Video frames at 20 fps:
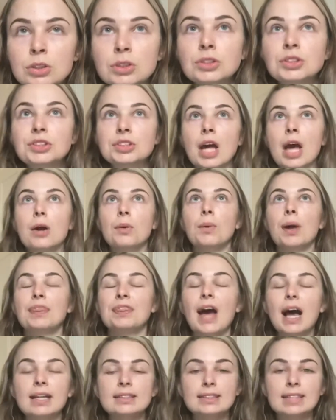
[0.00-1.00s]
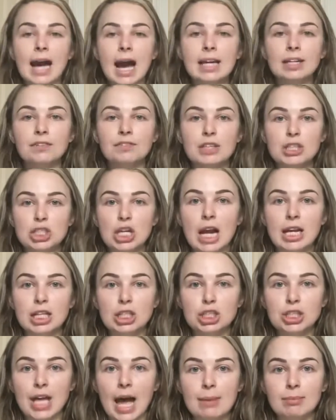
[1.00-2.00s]
So that's kind of the
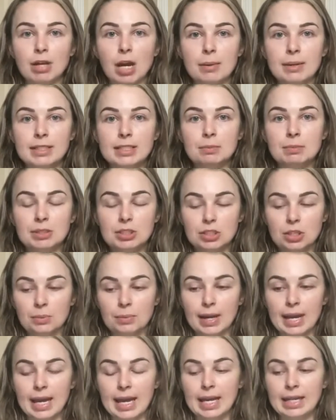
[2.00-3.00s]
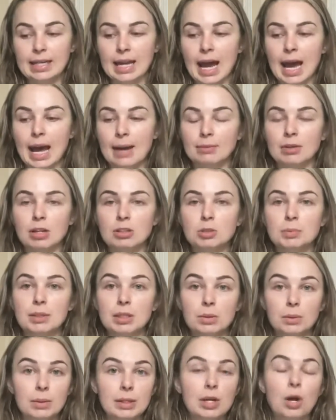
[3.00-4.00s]
challenge that I'm going to be doing. I'm going to be
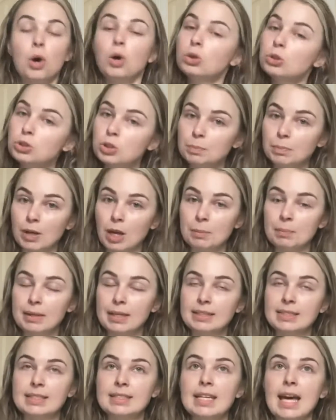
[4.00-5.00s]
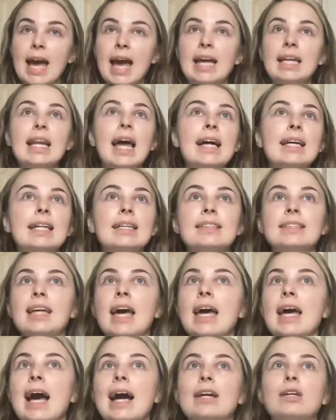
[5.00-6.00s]
doing 100 burpees a day. Like I
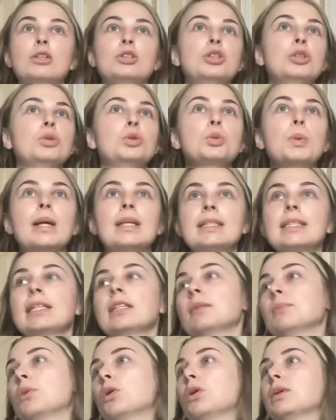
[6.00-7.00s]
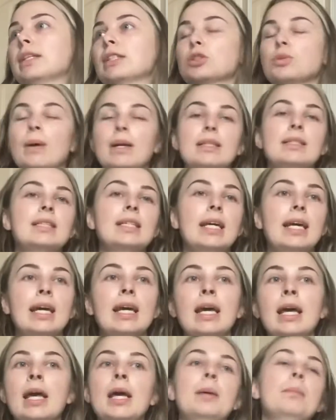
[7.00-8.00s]
say, I could do 20 in the morning, 20
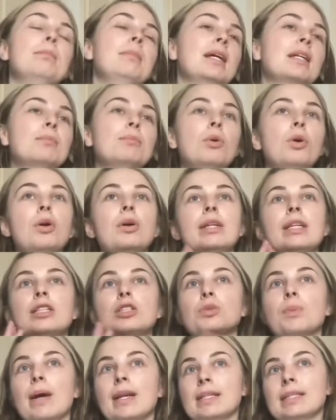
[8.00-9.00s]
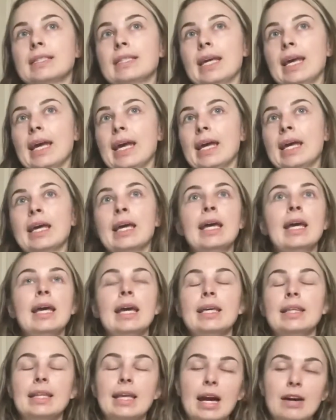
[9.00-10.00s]
mid-morning, 20
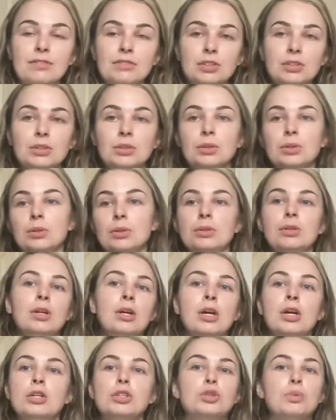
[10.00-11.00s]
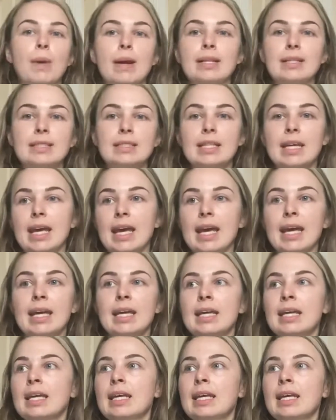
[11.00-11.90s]
in the afternoon, 20